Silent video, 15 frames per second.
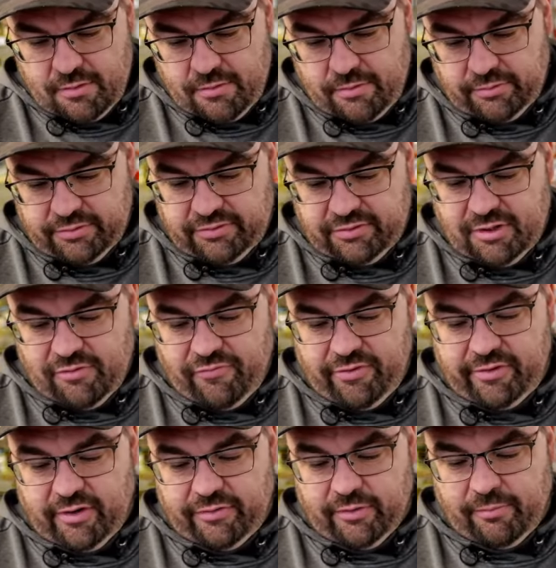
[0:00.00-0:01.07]
We'll just give it
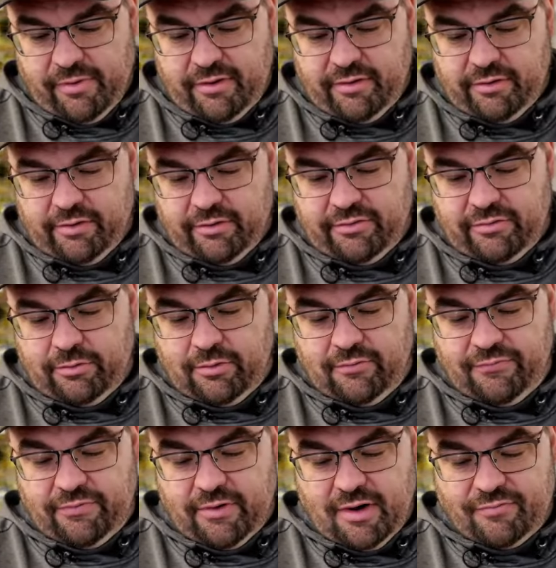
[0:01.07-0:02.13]
another minute or two
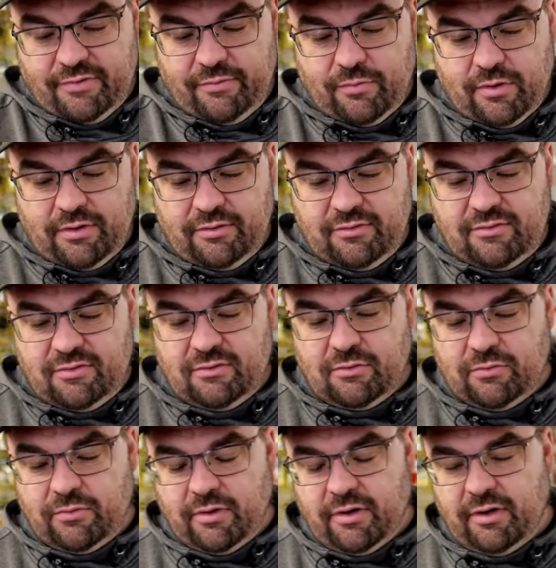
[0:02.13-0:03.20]
for everyone
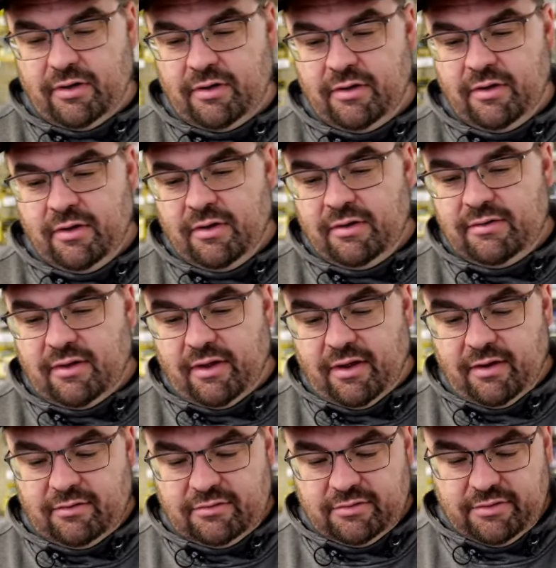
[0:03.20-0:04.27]
to
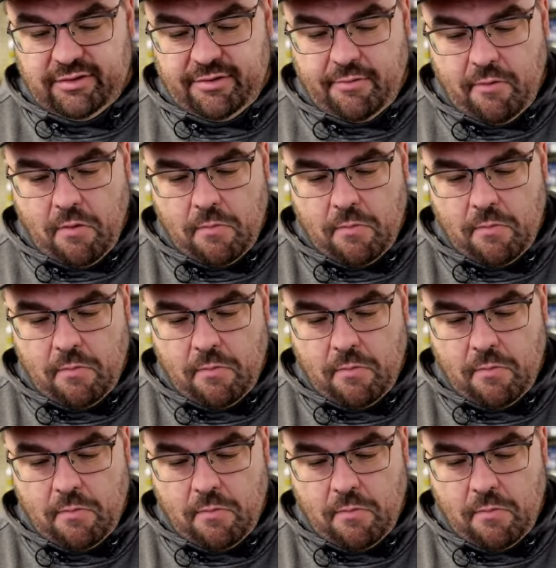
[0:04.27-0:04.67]
enter.